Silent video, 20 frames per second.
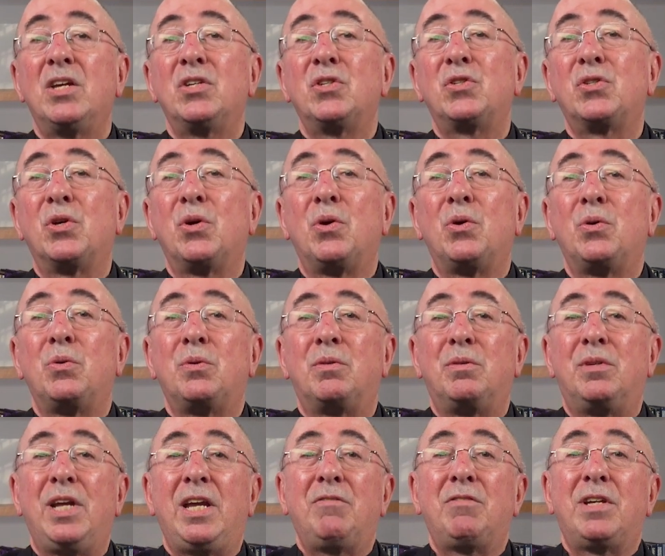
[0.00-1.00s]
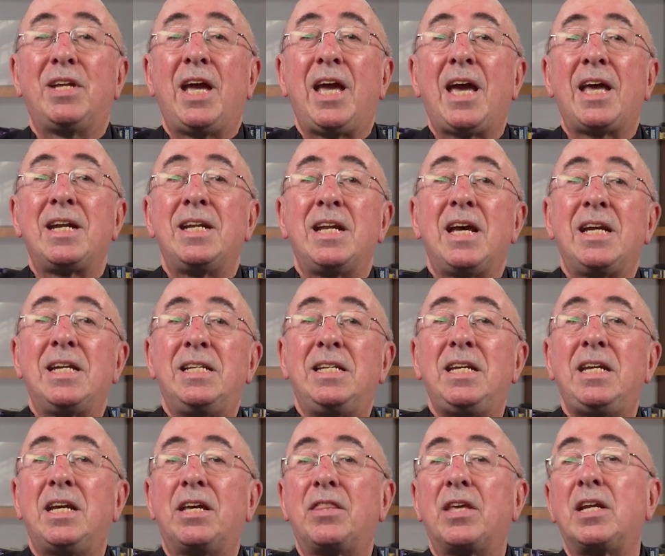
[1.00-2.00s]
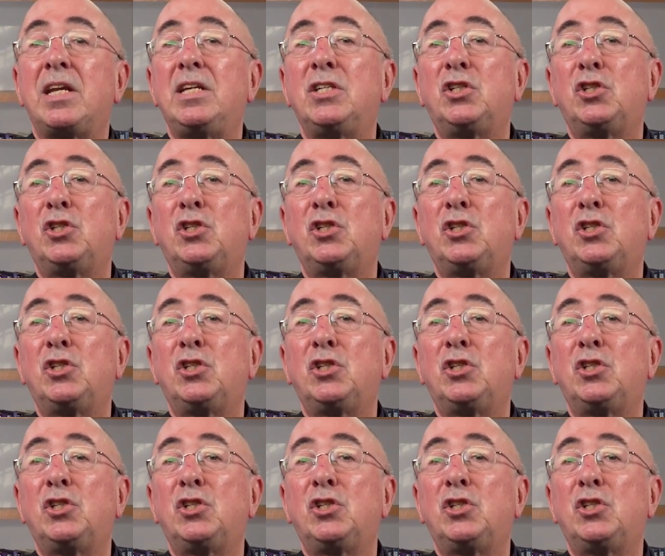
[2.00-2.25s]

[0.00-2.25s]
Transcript: So David had an idea that he